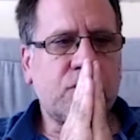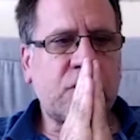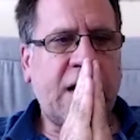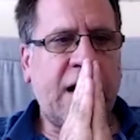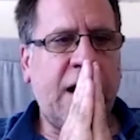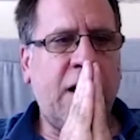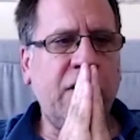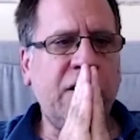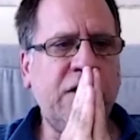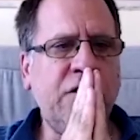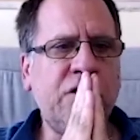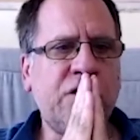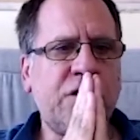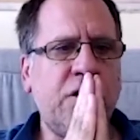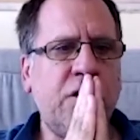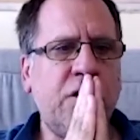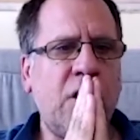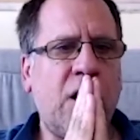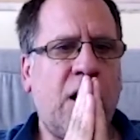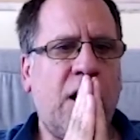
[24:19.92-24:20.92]
how do you
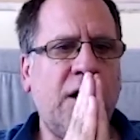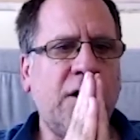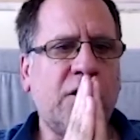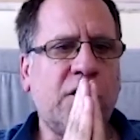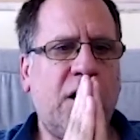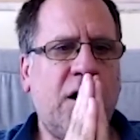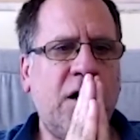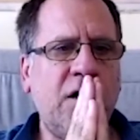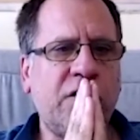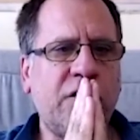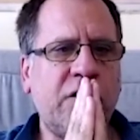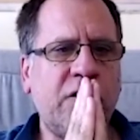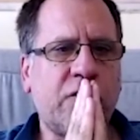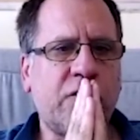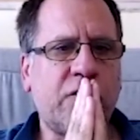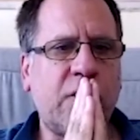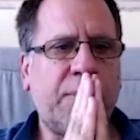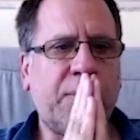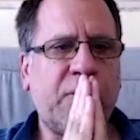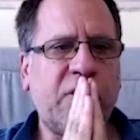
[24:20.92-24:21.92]
turn unconscious
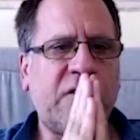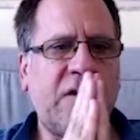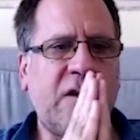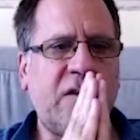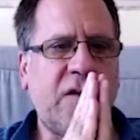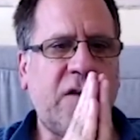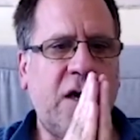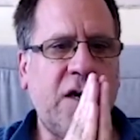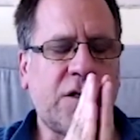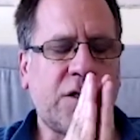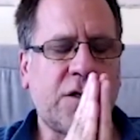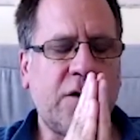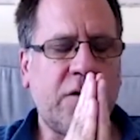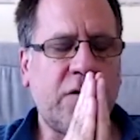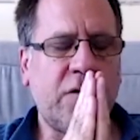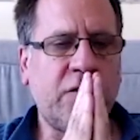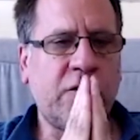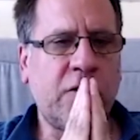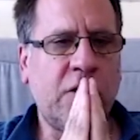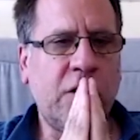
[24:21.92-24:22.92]

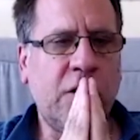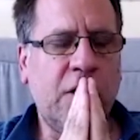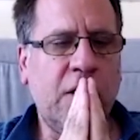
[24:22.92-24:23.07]
representations